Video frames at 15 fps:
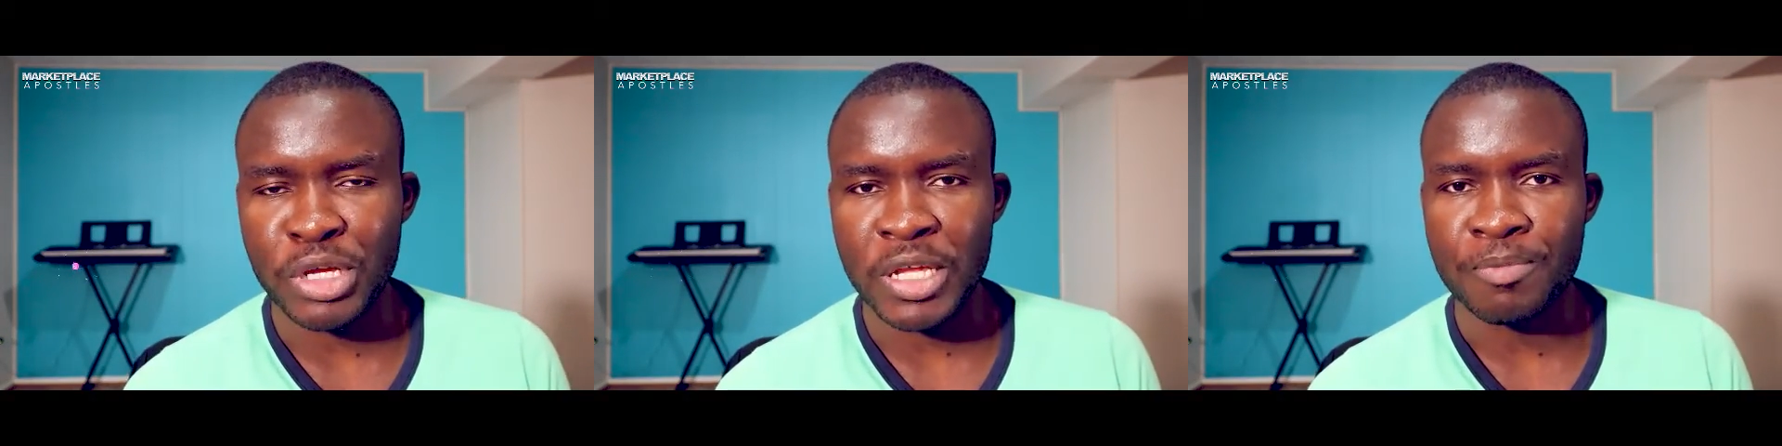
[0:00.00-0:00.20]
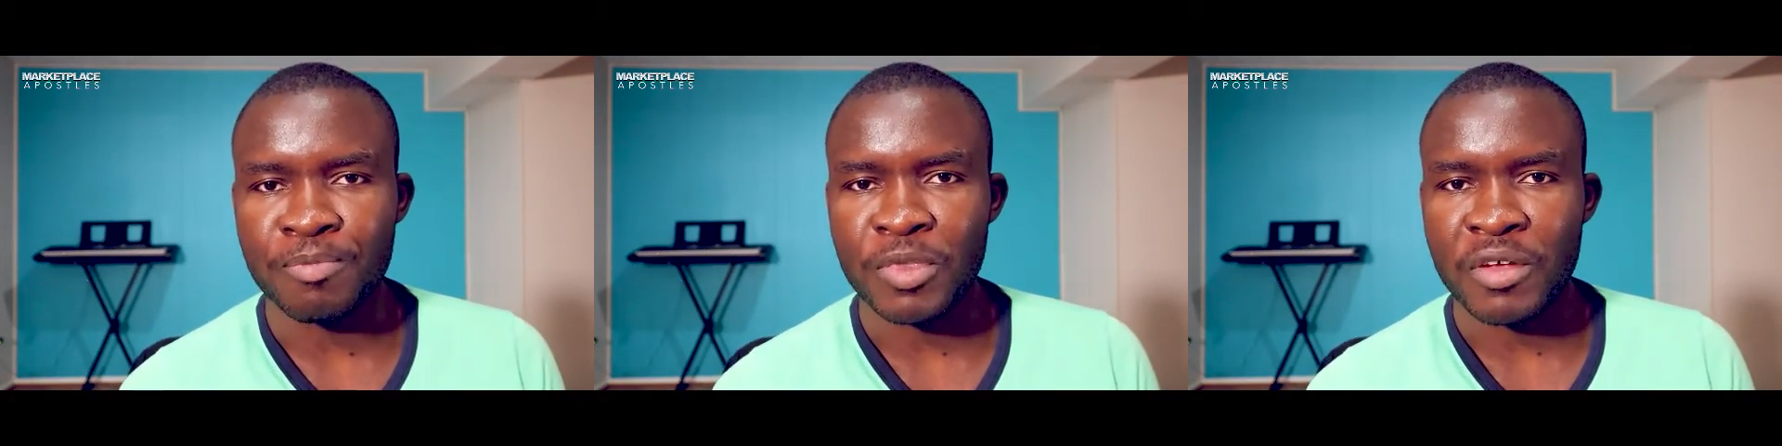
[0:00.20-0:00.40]

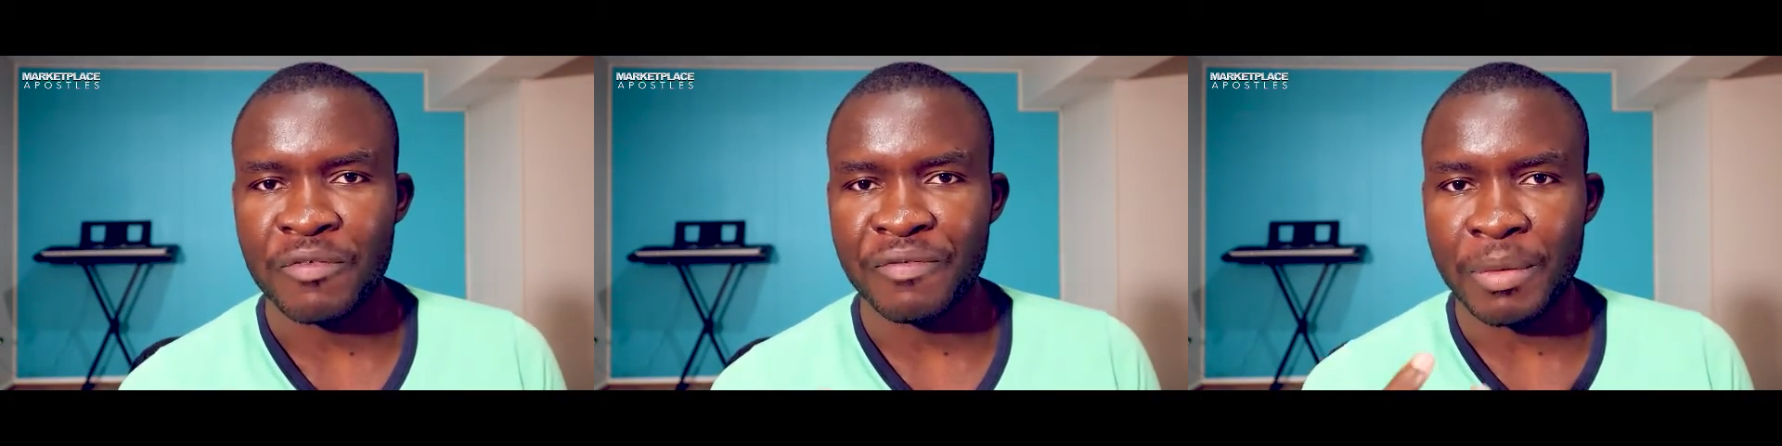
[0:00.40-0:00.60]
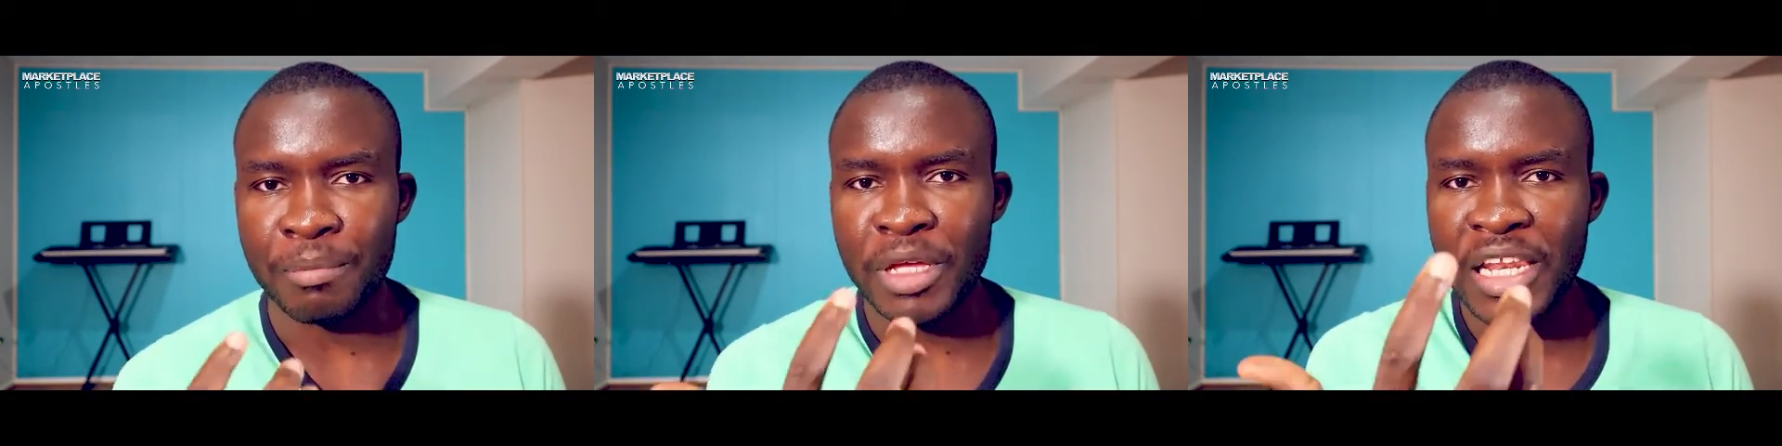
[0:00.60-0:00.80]
be
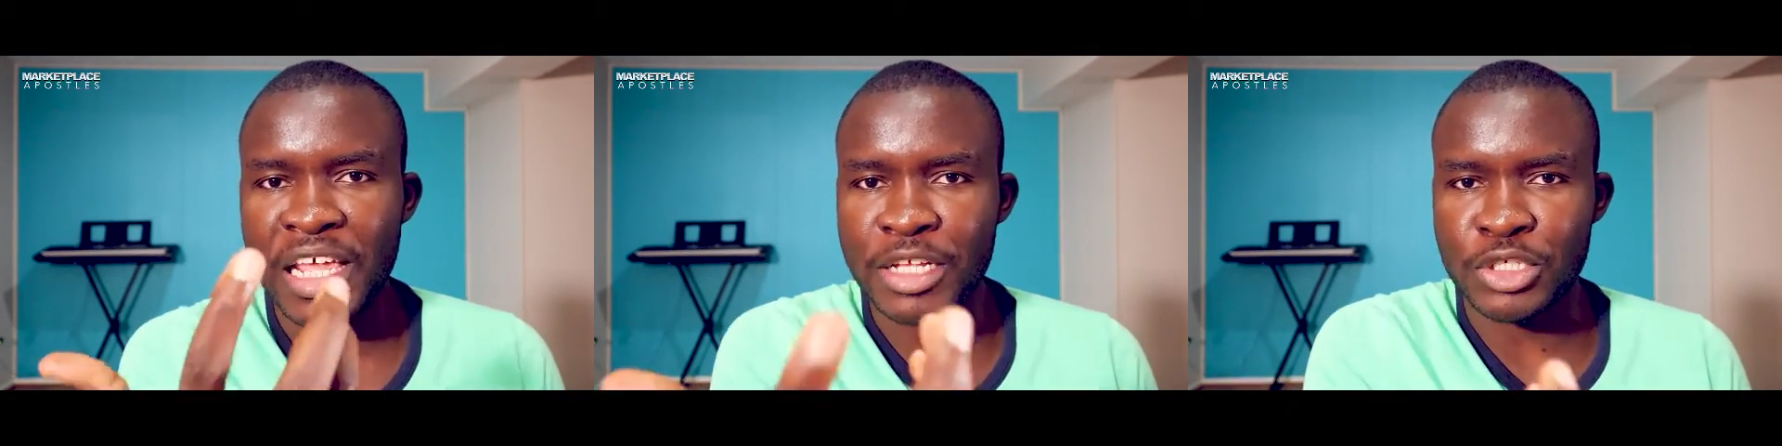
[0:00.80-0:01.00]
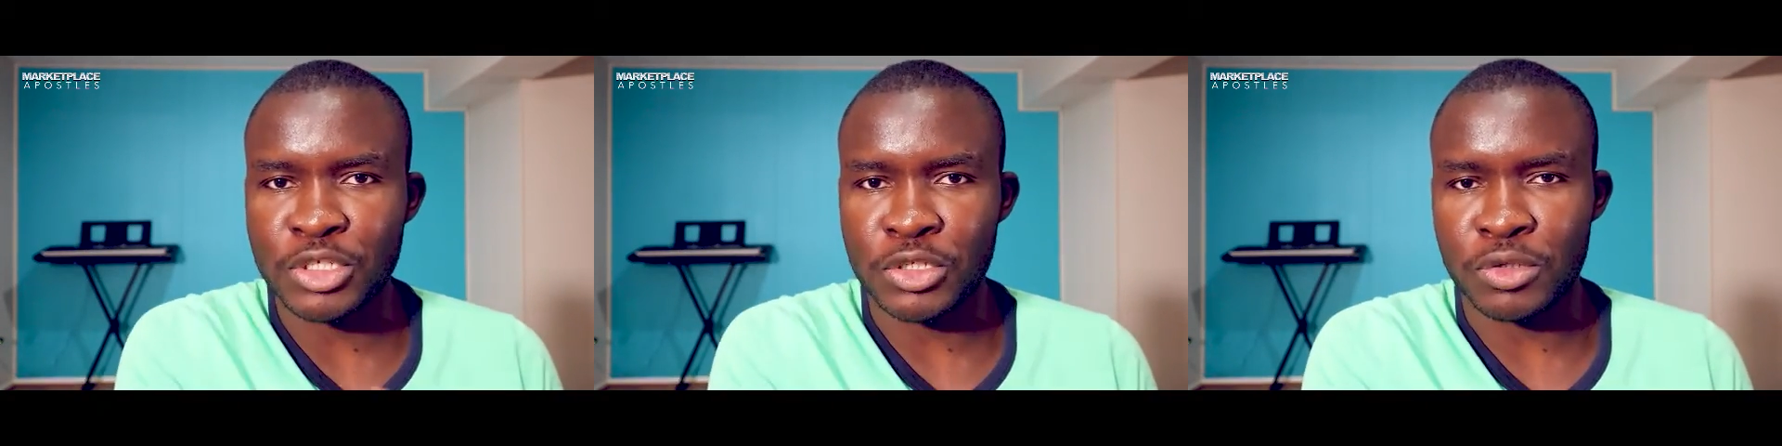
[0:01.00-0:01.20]

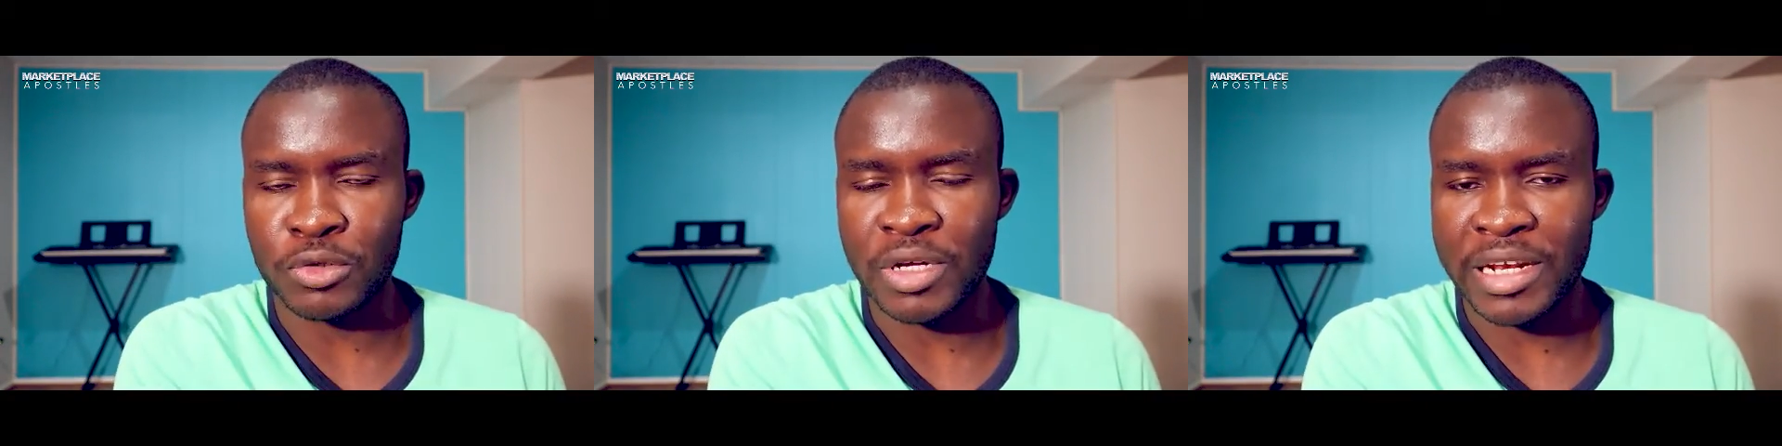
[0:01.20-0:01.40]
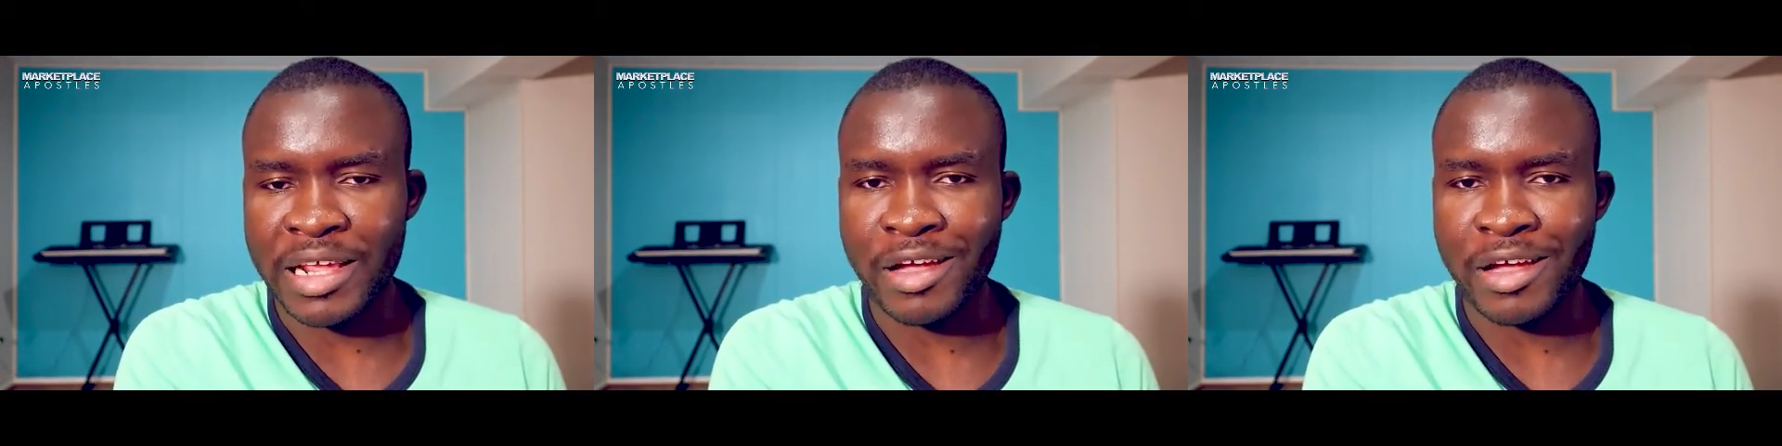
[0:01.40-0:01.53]
familiar to you,